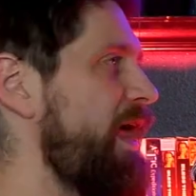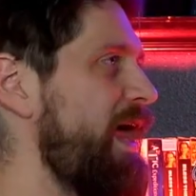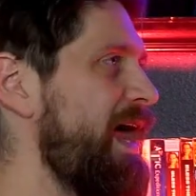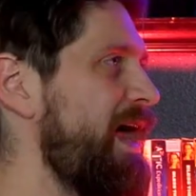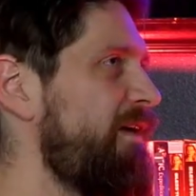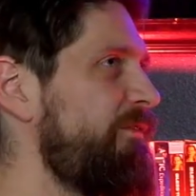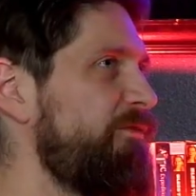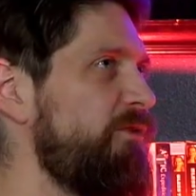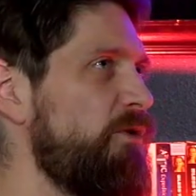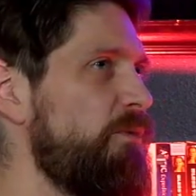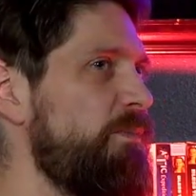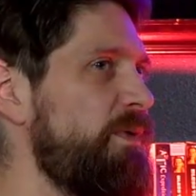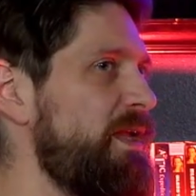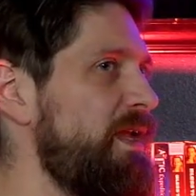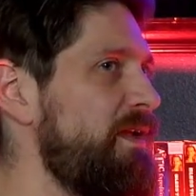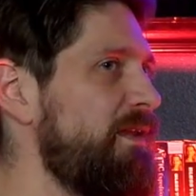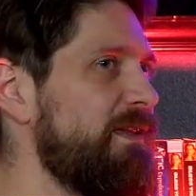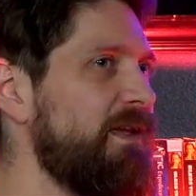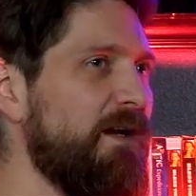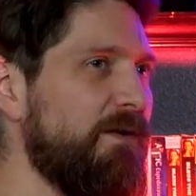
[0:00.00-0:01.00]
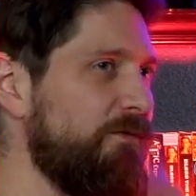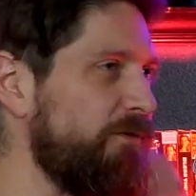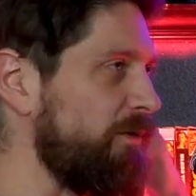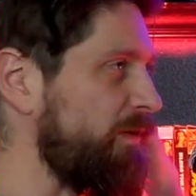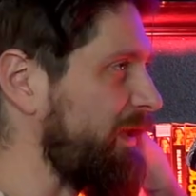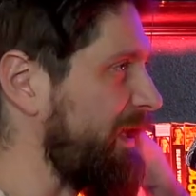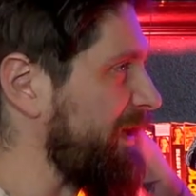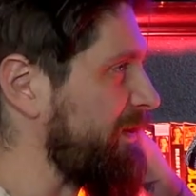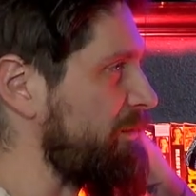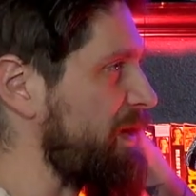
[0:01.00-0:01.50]
After being there for
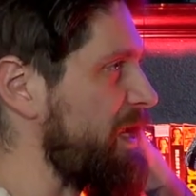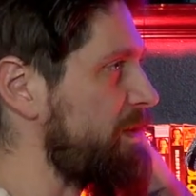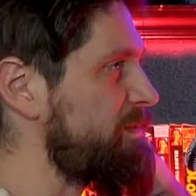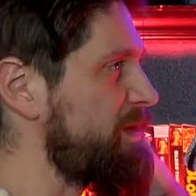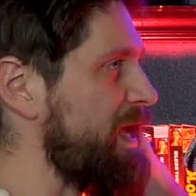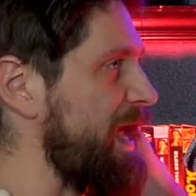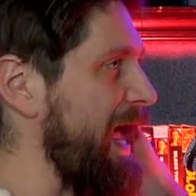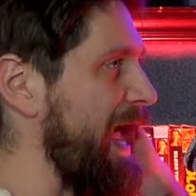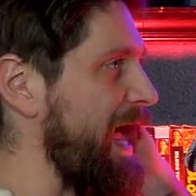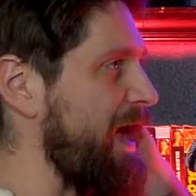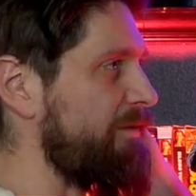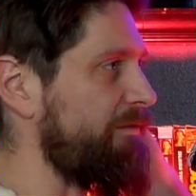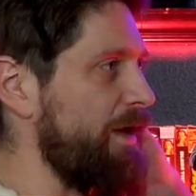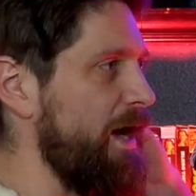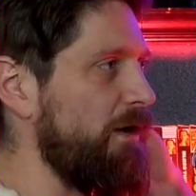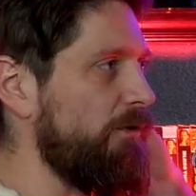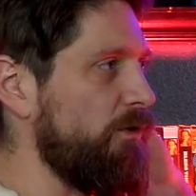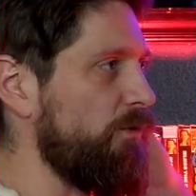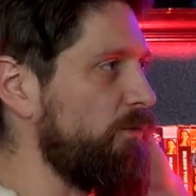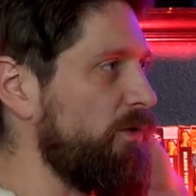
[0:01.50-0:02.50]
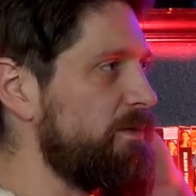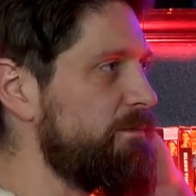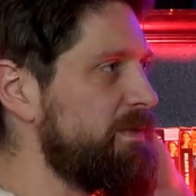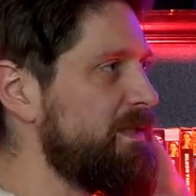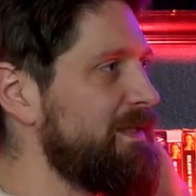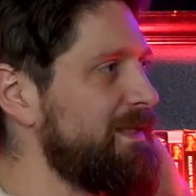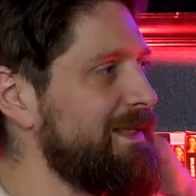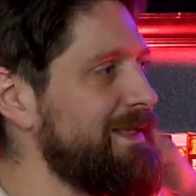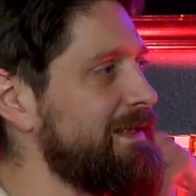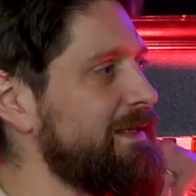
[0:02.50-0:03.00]
like maybe a half hour, we'd
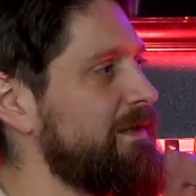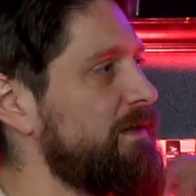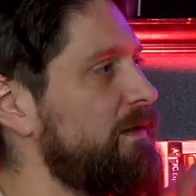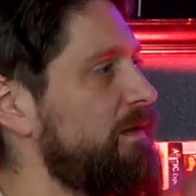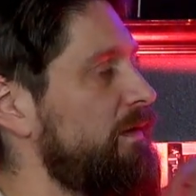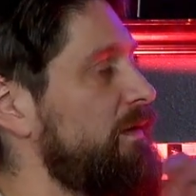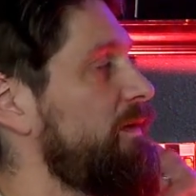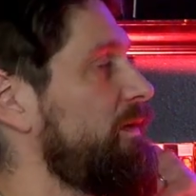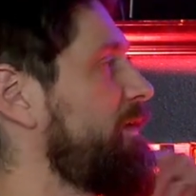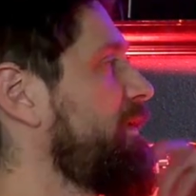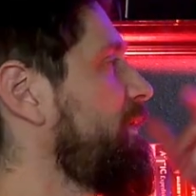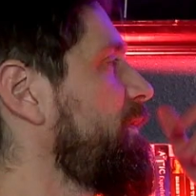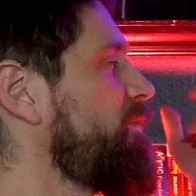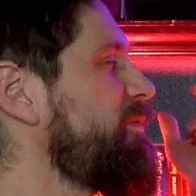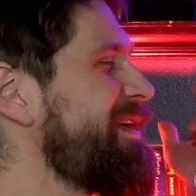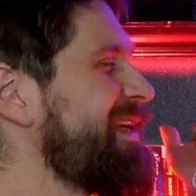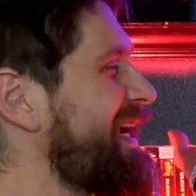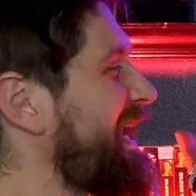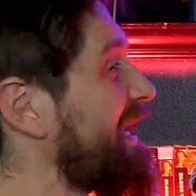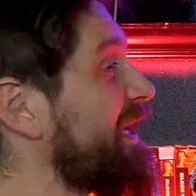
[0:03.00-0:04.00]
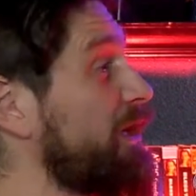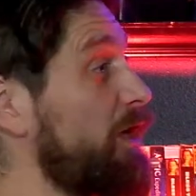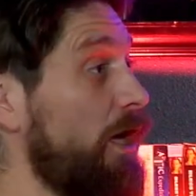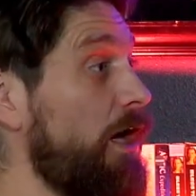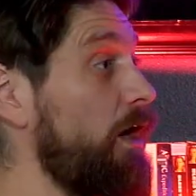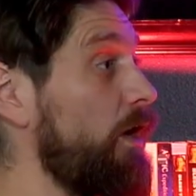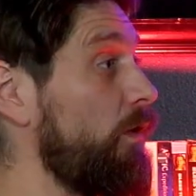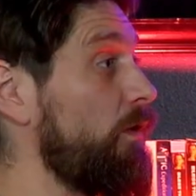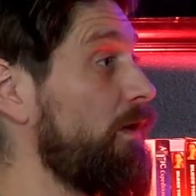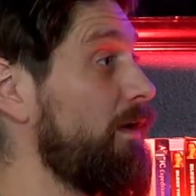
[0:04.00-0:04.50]
be like, we gotta
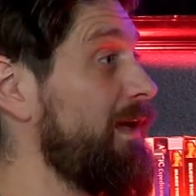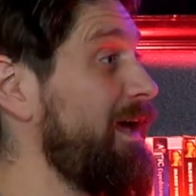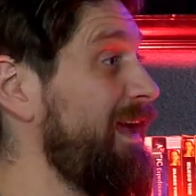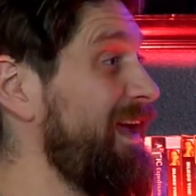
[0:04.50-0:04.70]
go.